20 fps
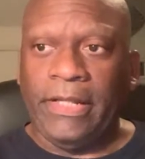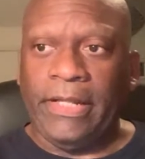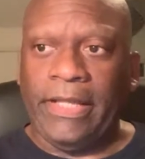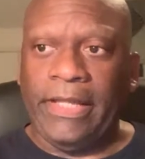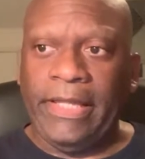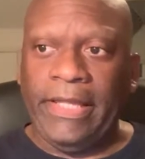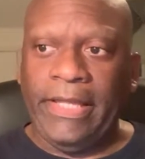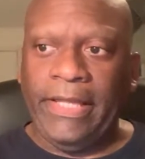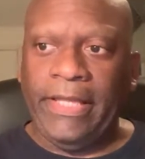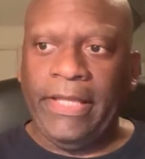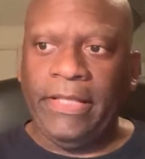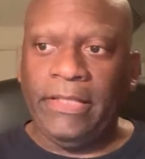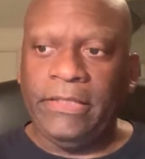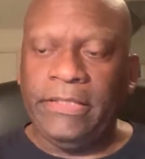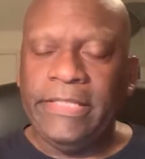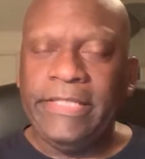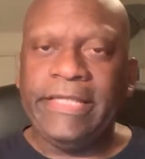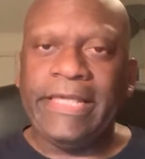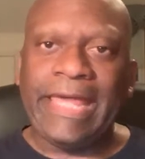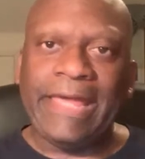and
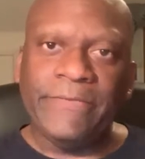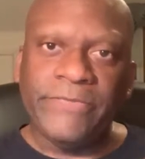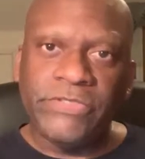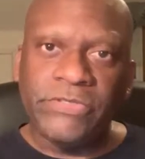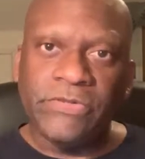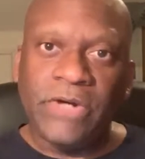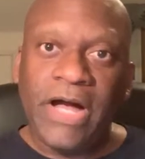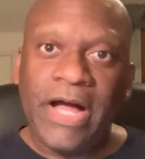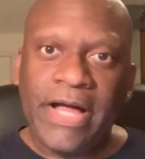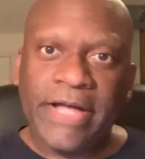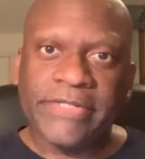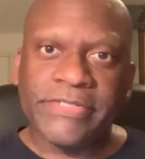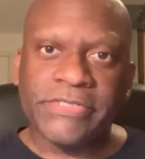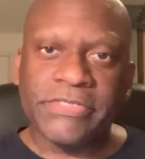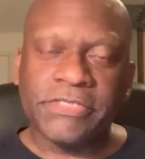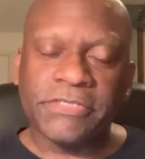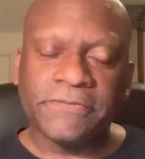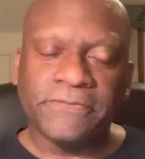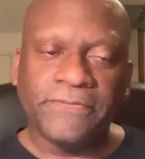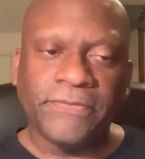he came to
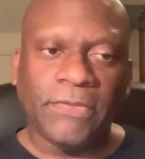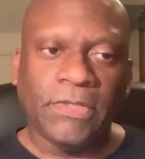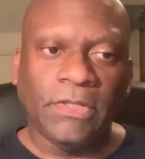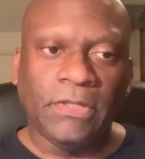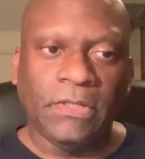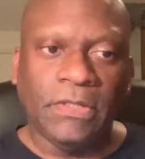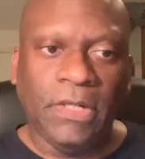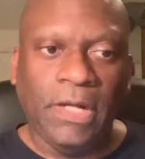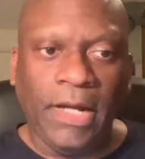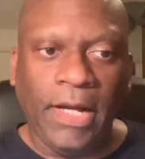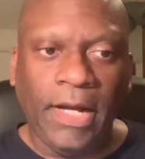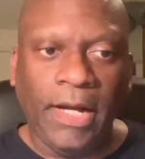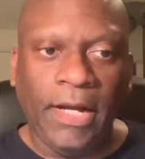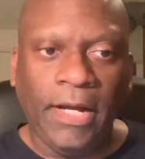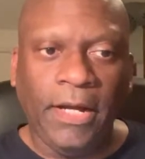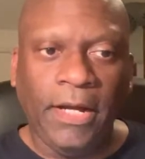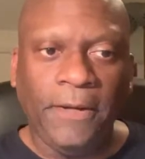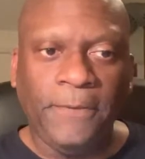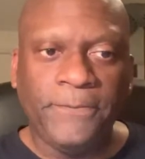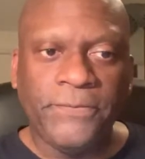us
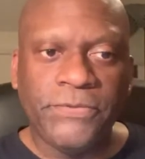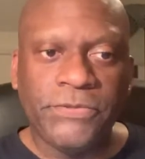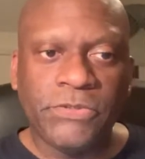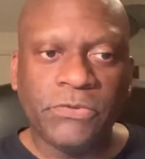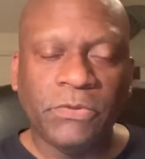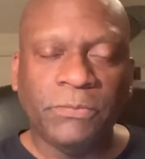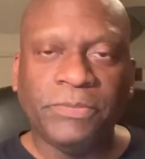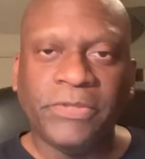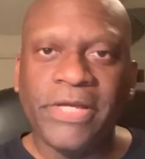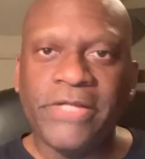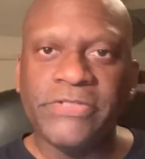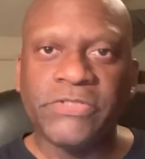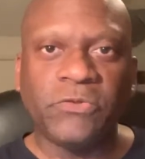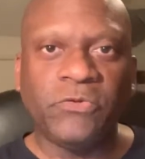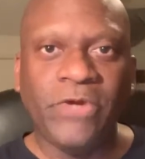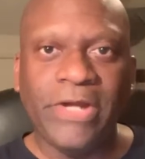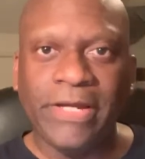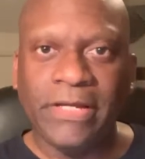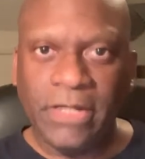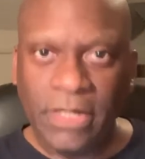uh, to replace
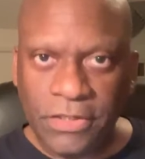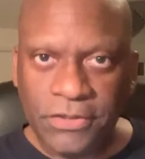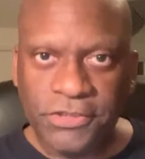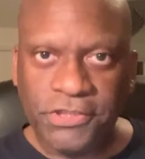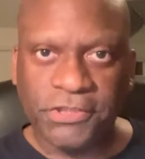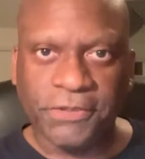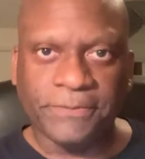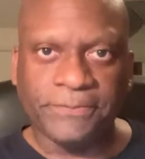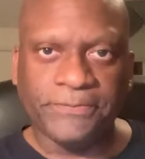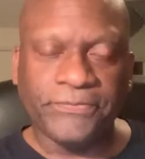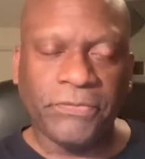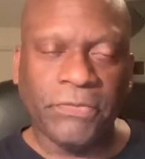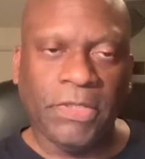Craig Kocian.